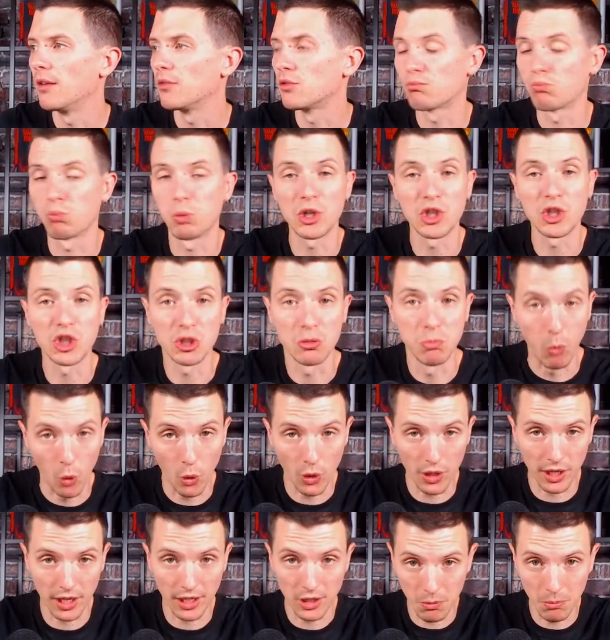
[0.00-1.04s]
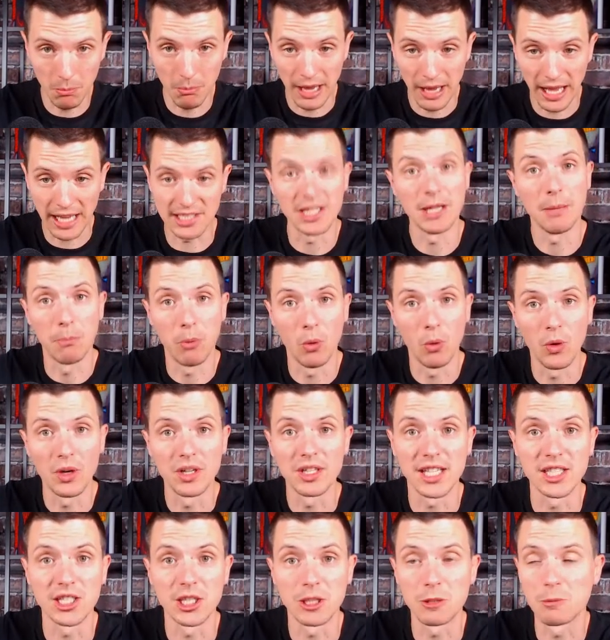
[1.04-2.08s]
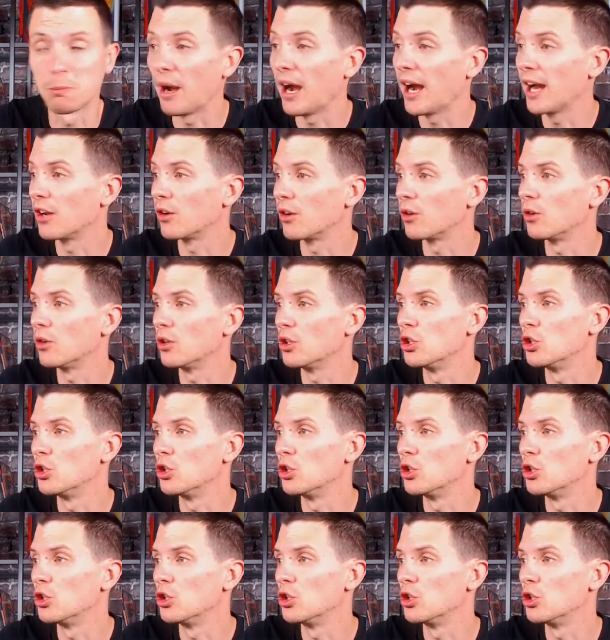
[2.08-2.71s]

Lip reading: which is more than your max hit point as a spider.